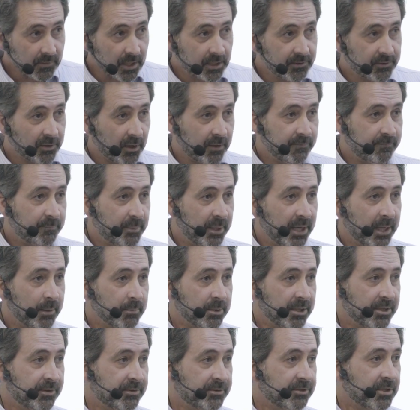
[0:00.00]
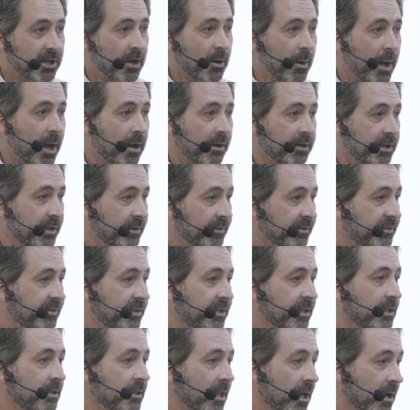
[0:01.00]
And so I've been able to go out and
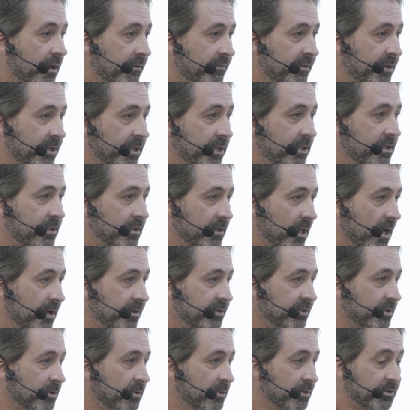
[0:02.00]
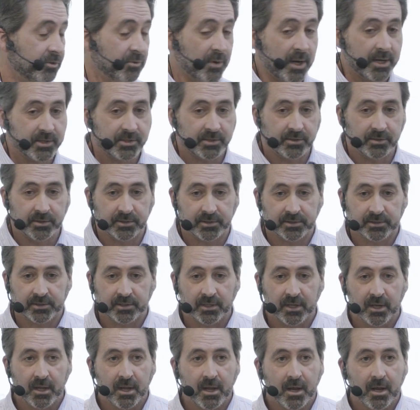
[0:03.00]
see a lot of the ecological treasures